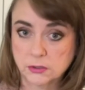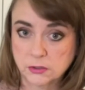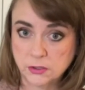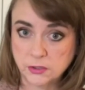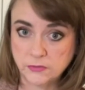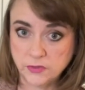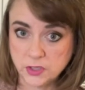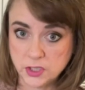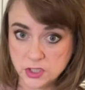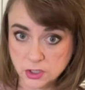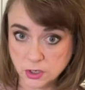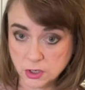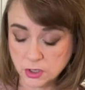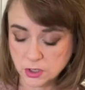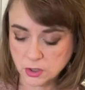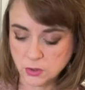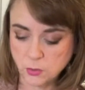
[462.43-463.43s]
a very
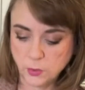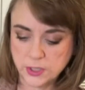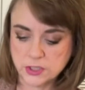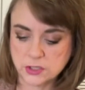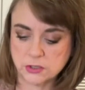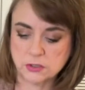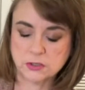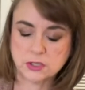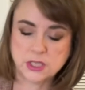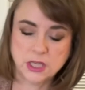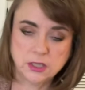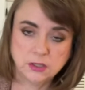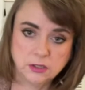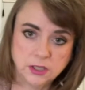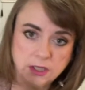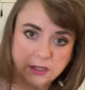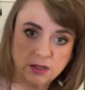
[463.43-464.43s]
dark winter. Take a
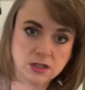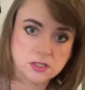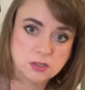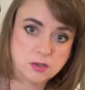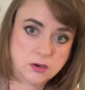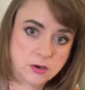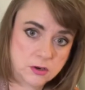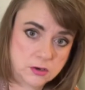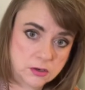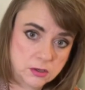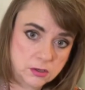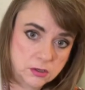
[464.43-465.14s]
look at this card.